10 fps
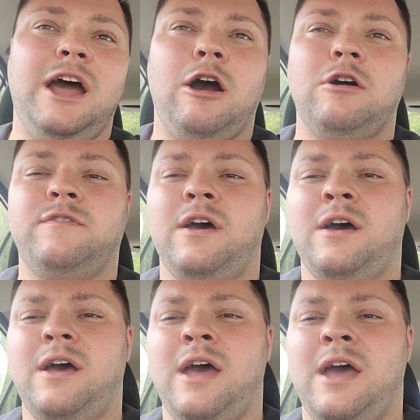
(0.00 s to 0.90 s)

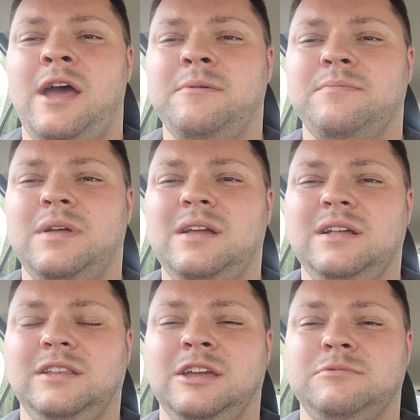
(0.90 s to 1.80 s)
However,
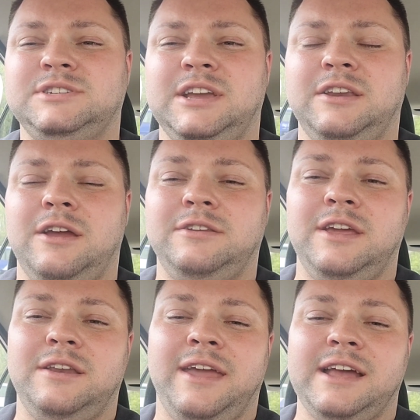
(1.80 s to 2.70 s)
Liam Rosenior
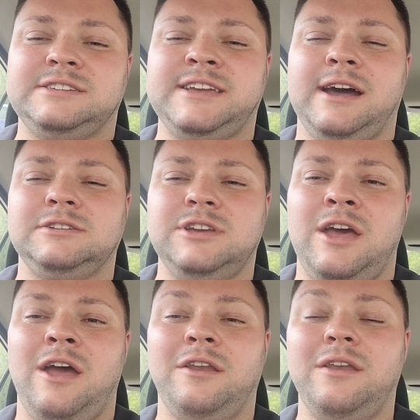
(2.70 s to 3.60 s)
did get sacked,
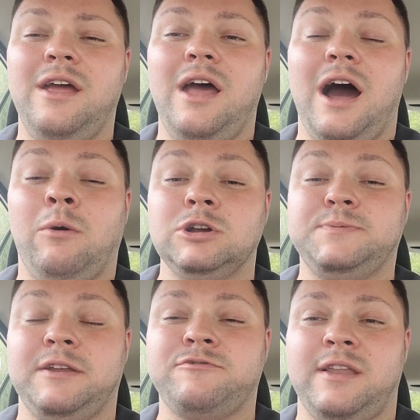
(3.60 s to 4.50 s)
and I watched
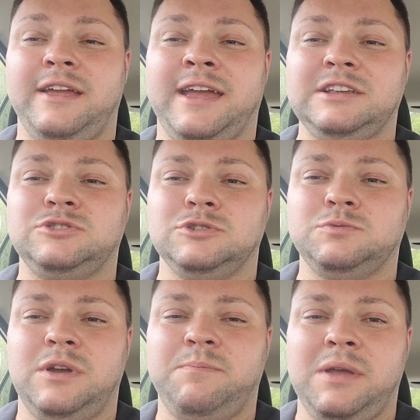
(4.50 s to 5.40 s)
them in a friendly against us.
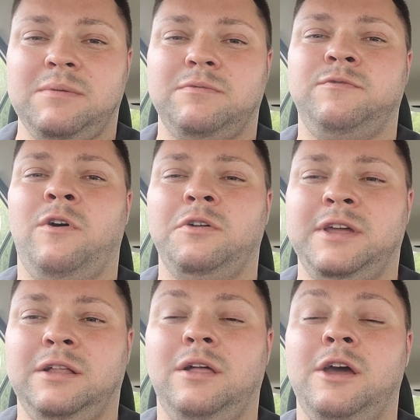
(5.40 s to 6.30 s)
We beat them
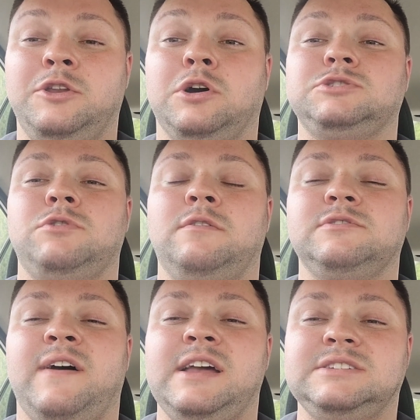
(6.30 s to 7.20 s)
4-0, Doncaster Rovers
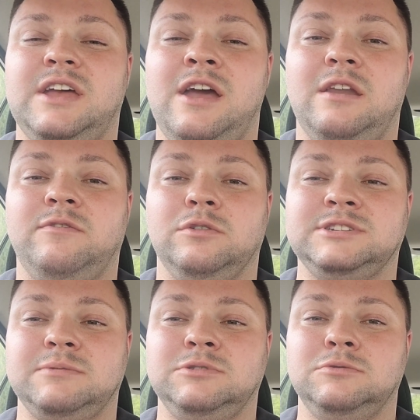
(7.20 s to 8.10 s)
that is, and it looked
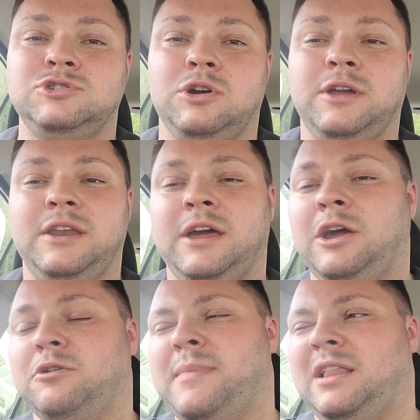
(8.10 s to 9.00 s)
absolutely shocking. I
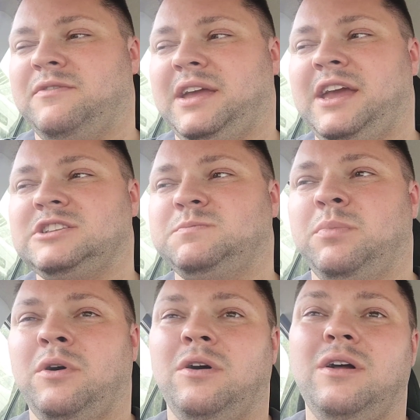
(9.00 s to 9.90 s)
know it mainly the kids,
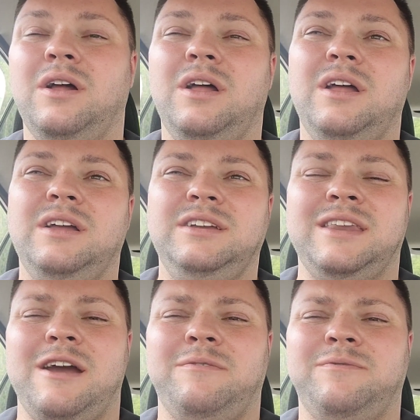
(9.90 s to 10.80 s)
but, you
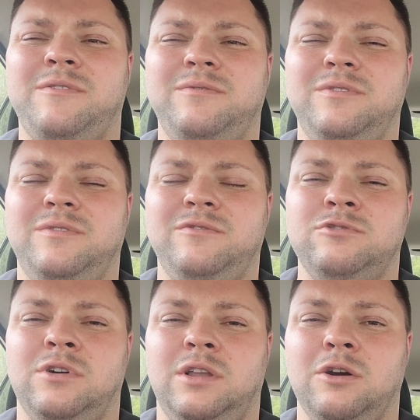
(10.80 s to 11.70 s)
know, there
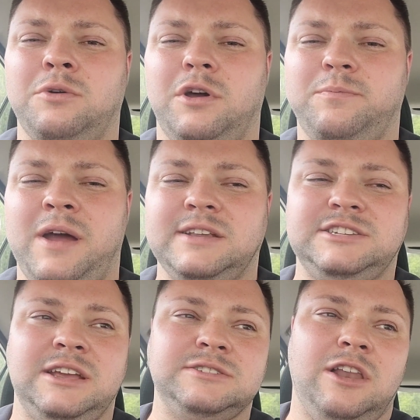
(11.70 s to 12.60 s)
were a lot going off behind the
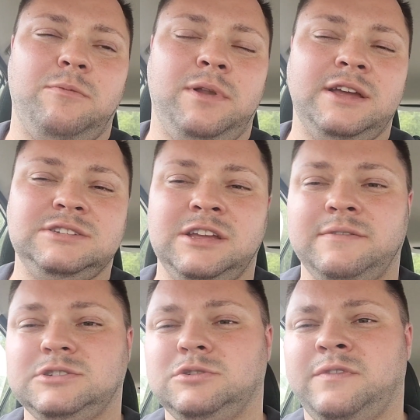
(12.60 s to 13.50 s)
scenes, a lot of players leaving
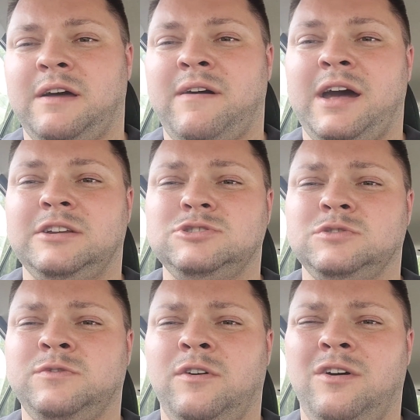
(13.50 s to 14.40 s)
and stuff like that, and I
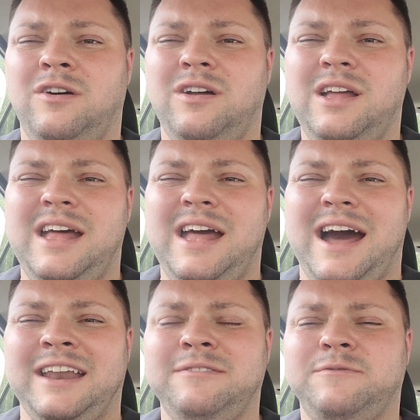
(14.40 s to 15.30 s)
just thought,
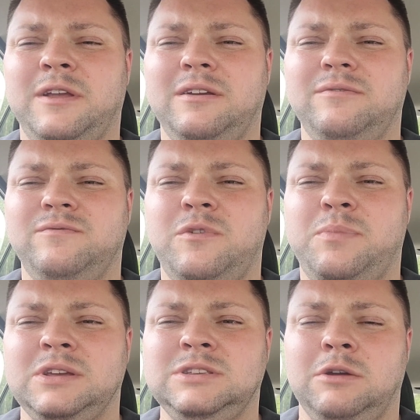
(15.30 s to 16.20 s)
I didn't think they'd
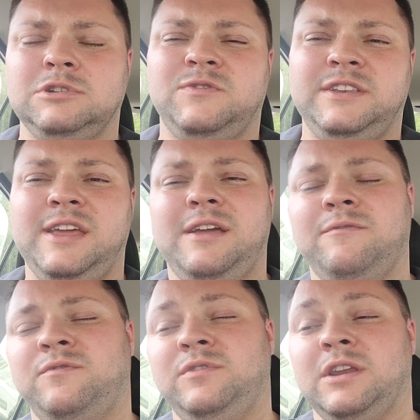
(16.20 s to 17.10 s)
be as low as they did,
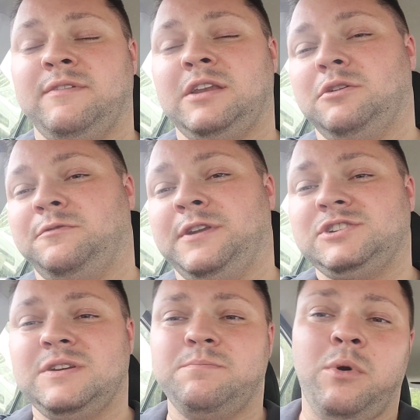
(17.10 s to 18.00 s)
you know, they ended up
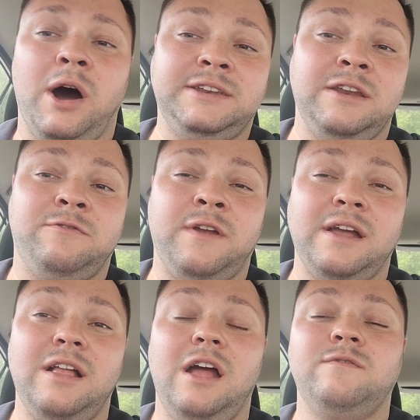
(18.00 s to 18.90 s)
finishing, but I did
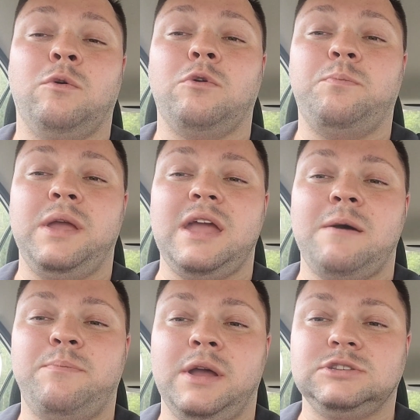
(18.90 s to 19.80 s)
think there would be
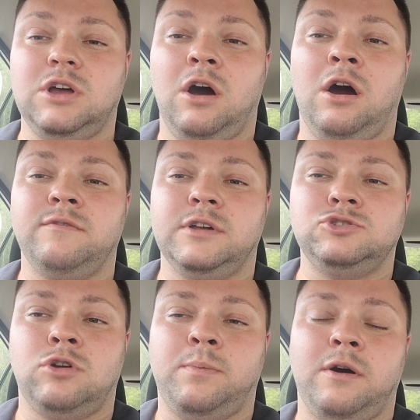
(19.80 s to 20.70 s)
a bit of a
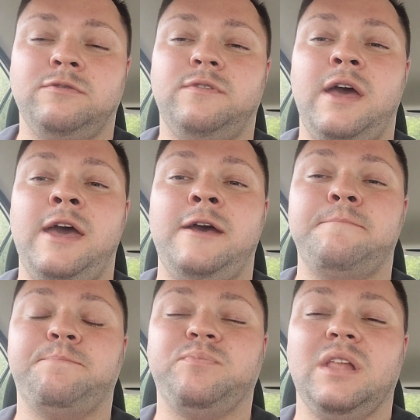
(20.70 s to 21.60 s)
drop-off
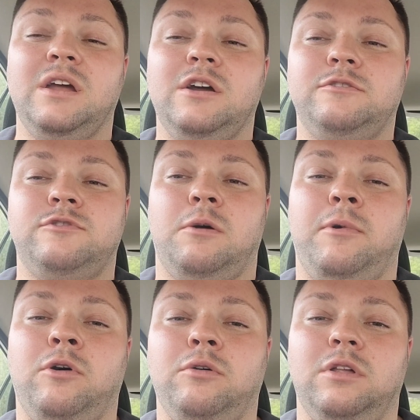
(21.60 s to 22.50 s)
from
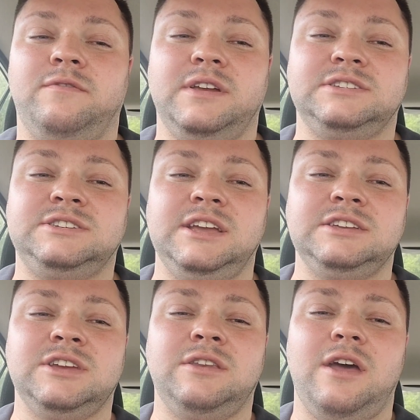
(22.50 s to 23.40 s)
Hull this
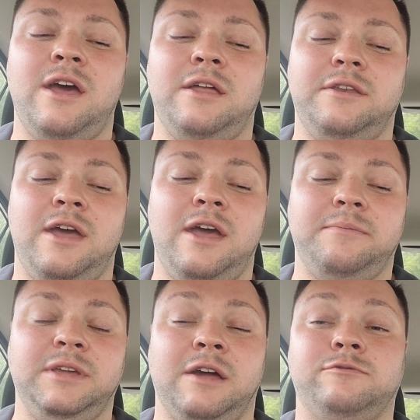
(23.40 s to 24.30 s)
season, and,
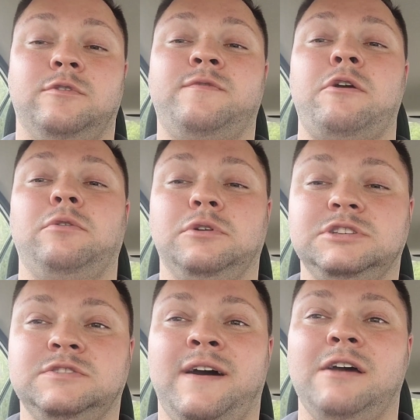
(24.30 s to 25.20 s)
you know, they were very lucky to
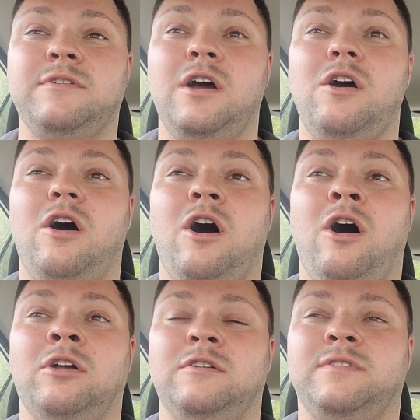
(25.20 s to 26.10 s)
survive
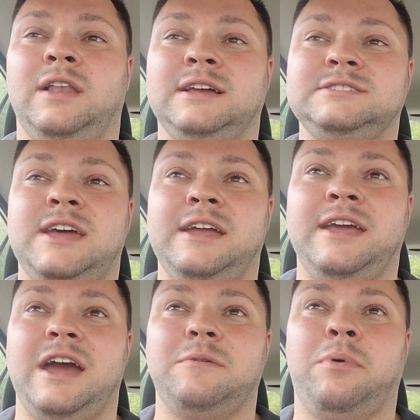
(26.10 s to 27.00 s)
on the last day,
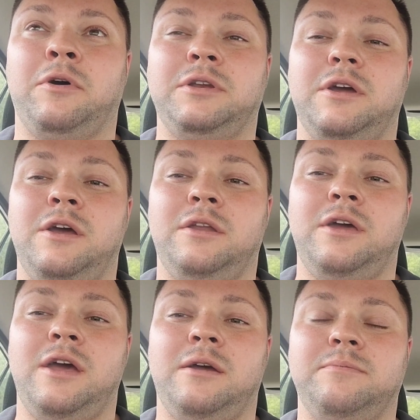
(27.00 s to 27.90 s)
getting a point
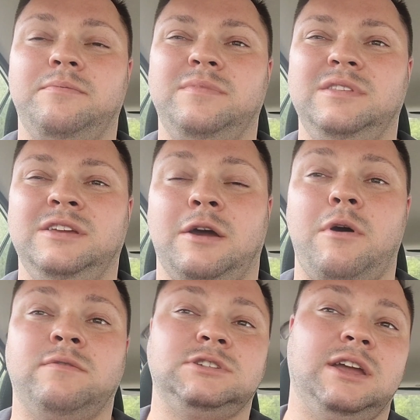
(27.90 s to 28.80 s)
and, you know,
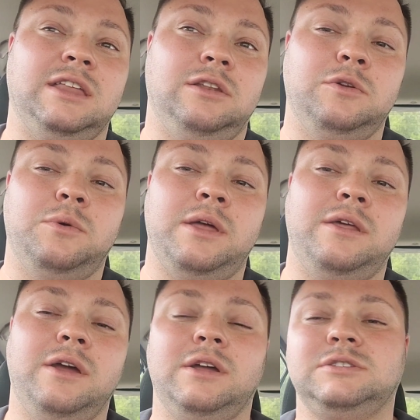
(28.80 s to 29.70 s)
overtaking Luton
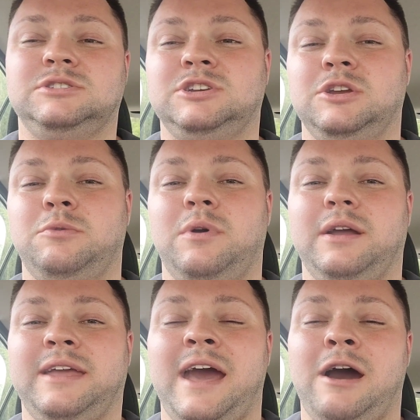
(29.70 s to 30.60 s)
to
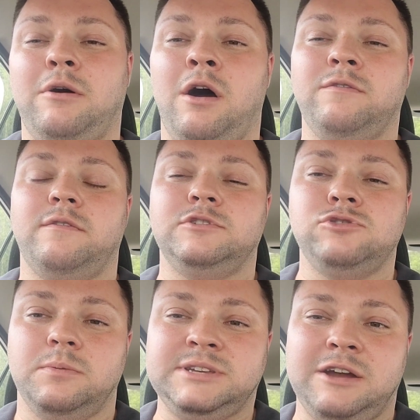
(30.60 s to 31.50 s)
get out of the
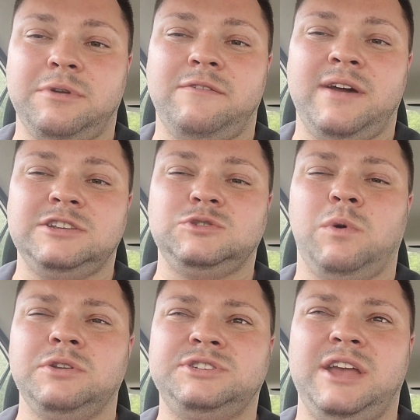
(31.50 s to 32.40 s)
drop zone. And then
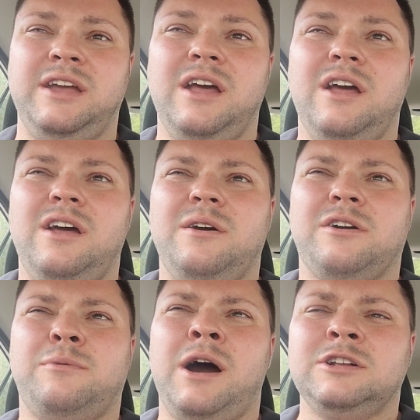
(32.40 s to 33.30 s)
Swansea,
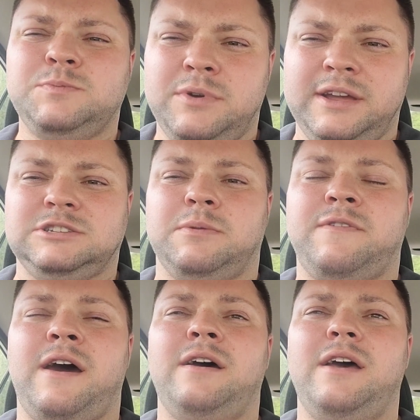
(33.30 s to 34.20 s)
quite hard to predict, to be
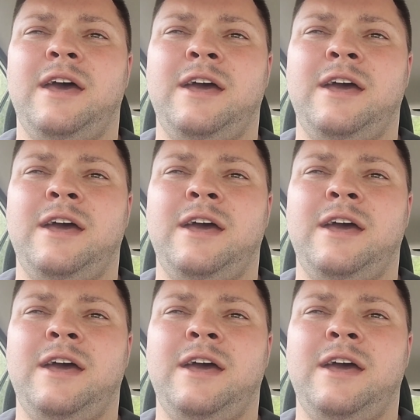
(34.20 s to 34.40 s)
fair.